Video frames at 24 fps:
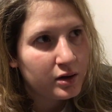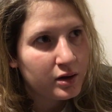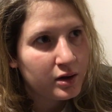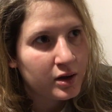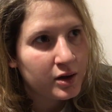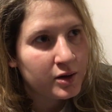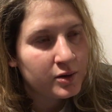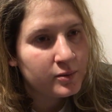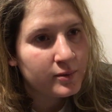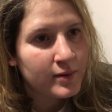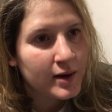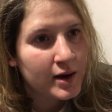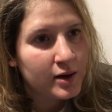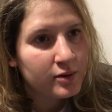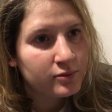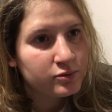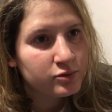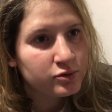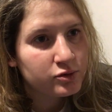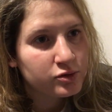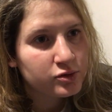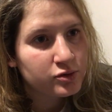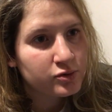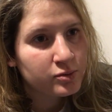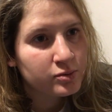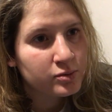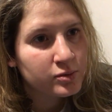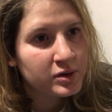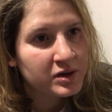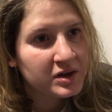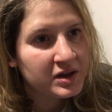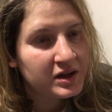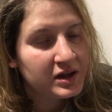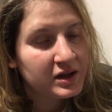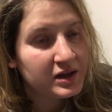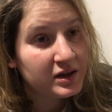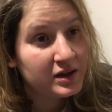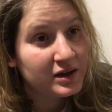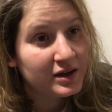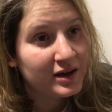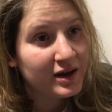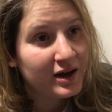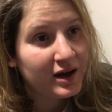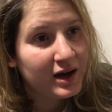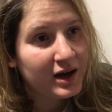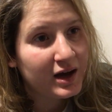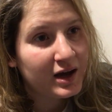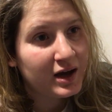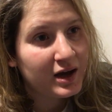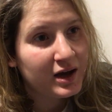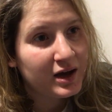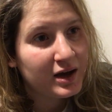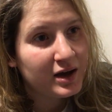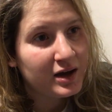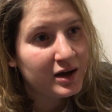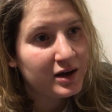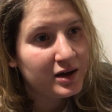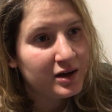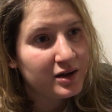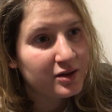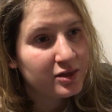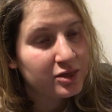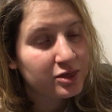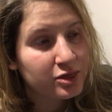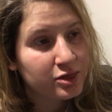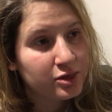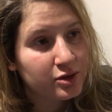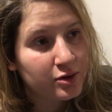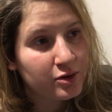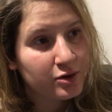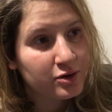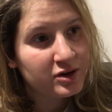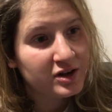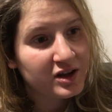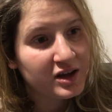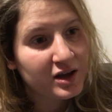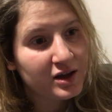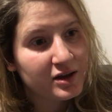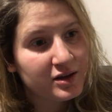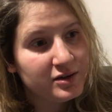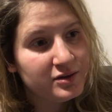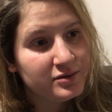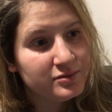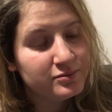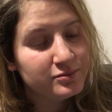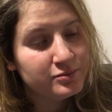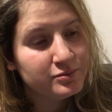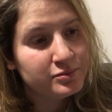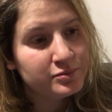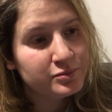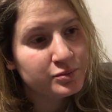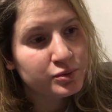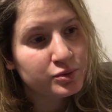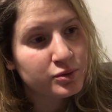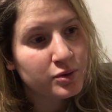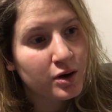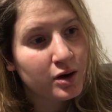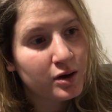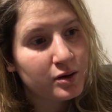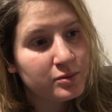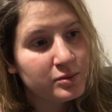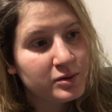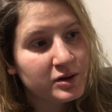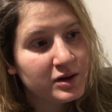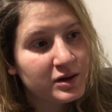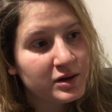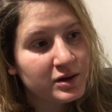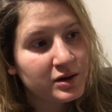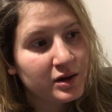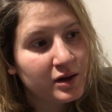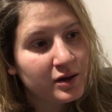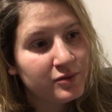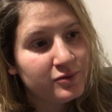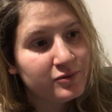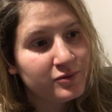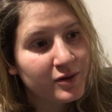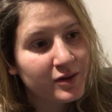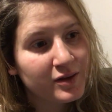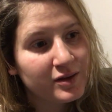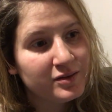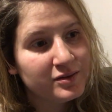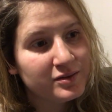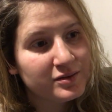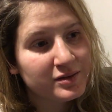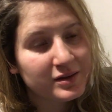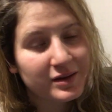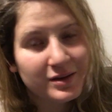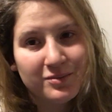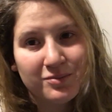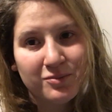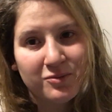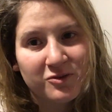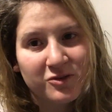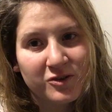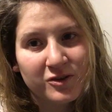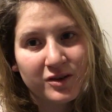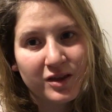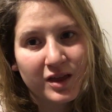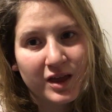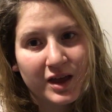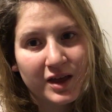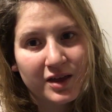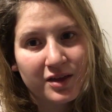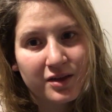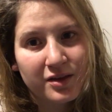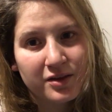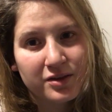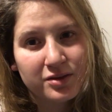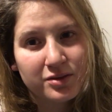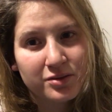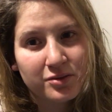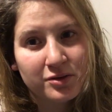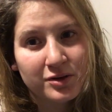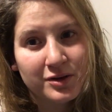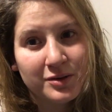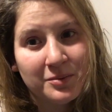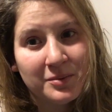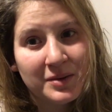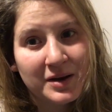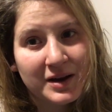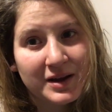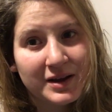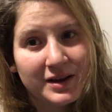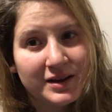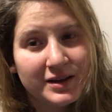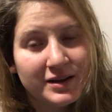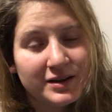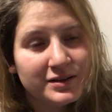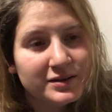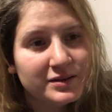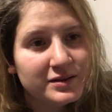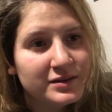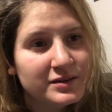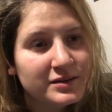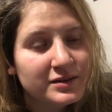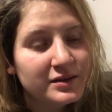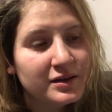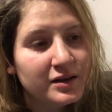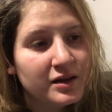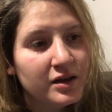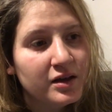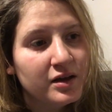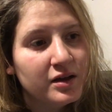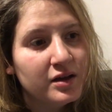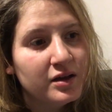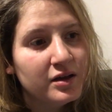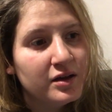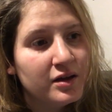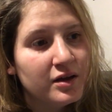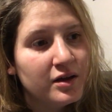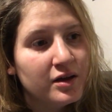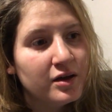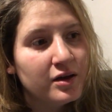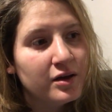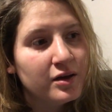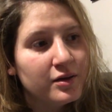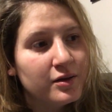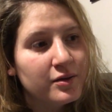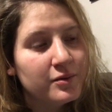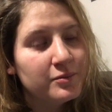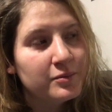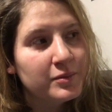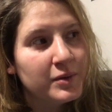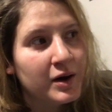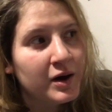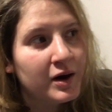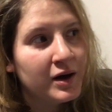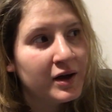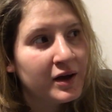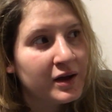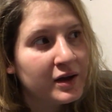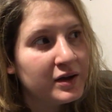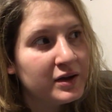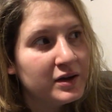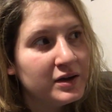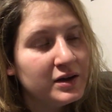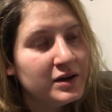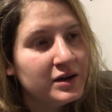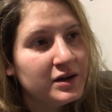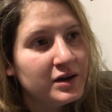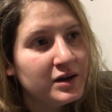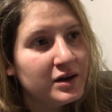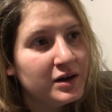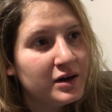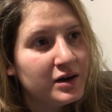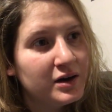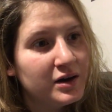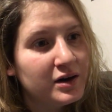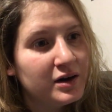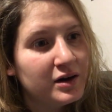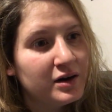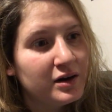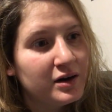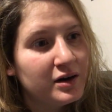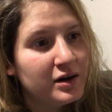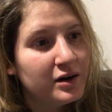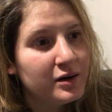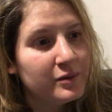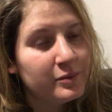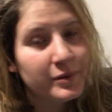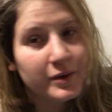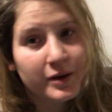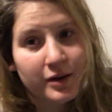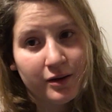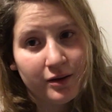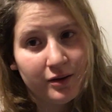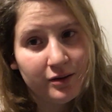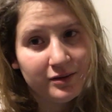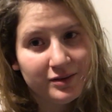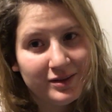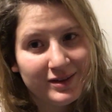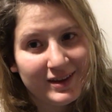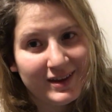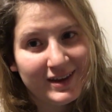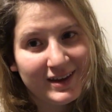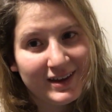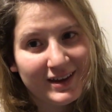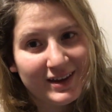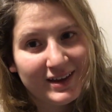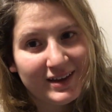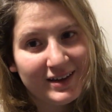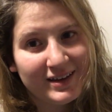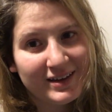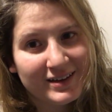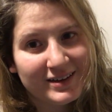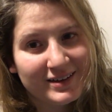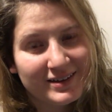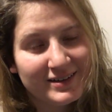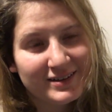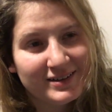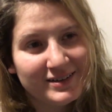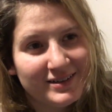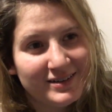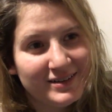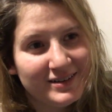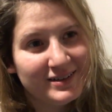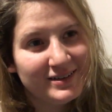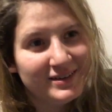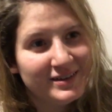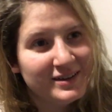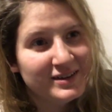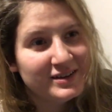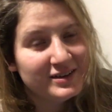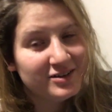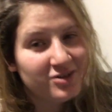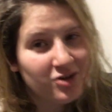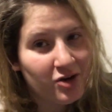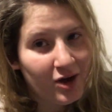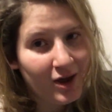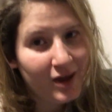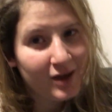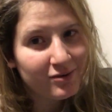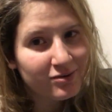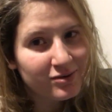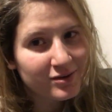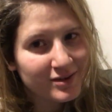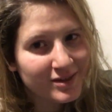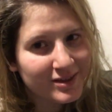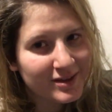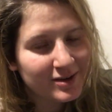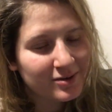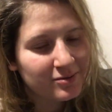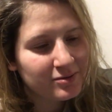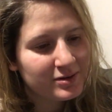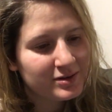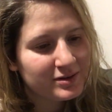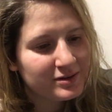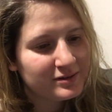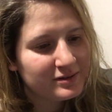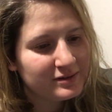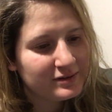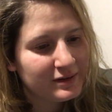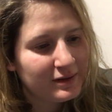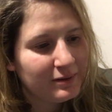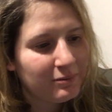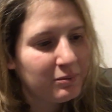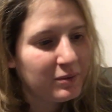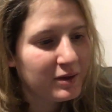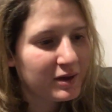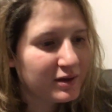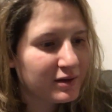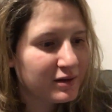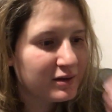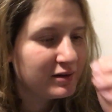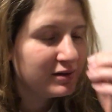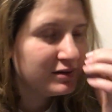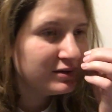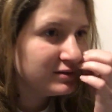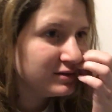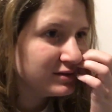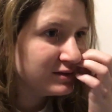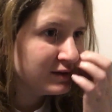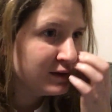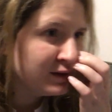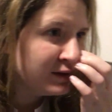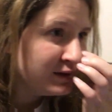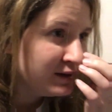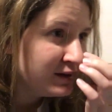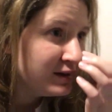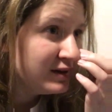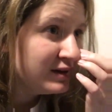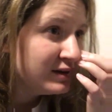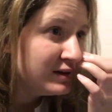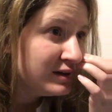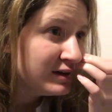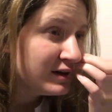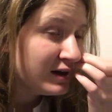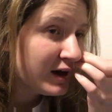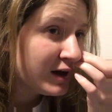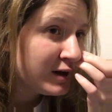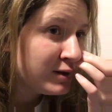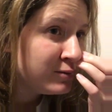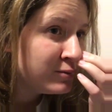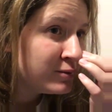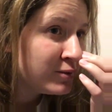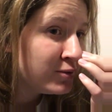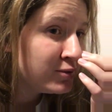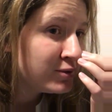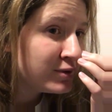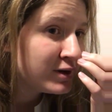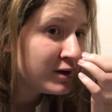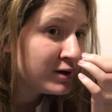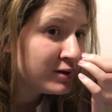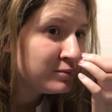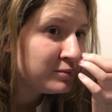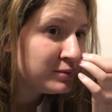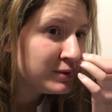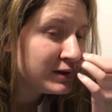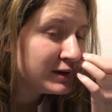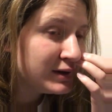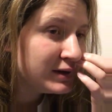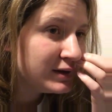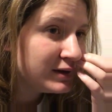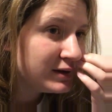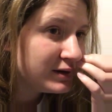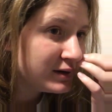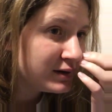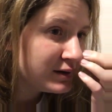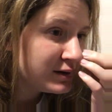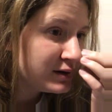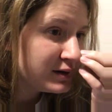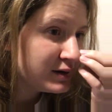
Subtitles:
at around 3:30 I fell asleep for like 30 minutes, but apparently not everything went to sleep, because I woke up and